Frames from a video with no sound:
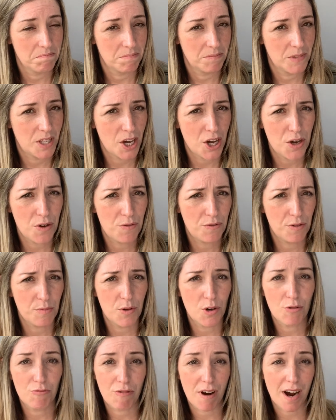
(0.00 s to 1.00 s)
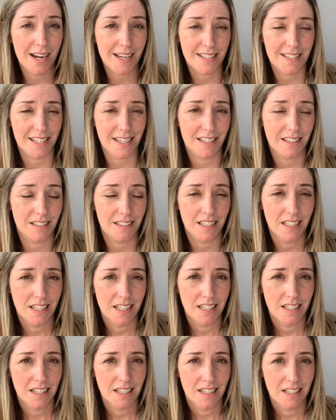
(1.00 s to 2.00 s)
Though from your writing and
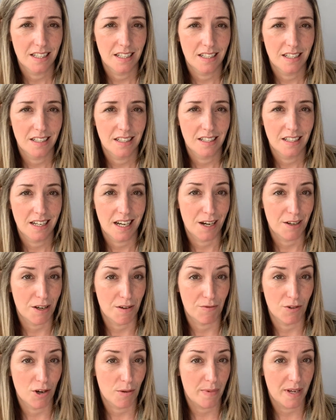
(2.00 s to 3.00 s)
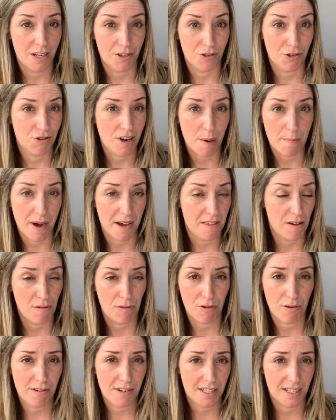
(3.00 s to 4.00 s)
how you've not been entrapped by the
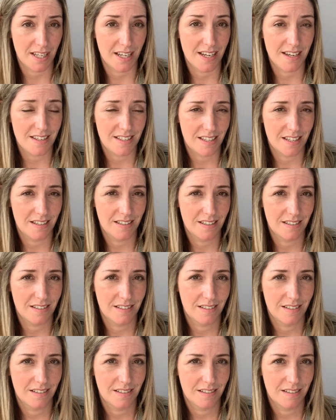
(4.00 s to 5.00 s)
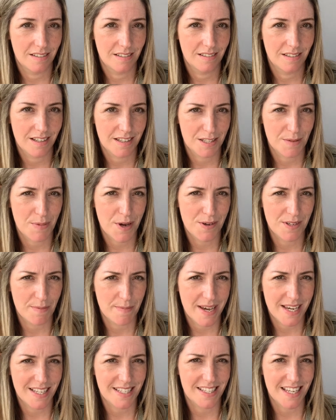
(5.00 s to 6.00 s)
authorities, I suppose it
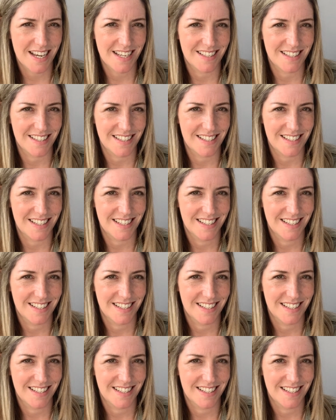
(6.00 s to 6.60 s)
makes sense.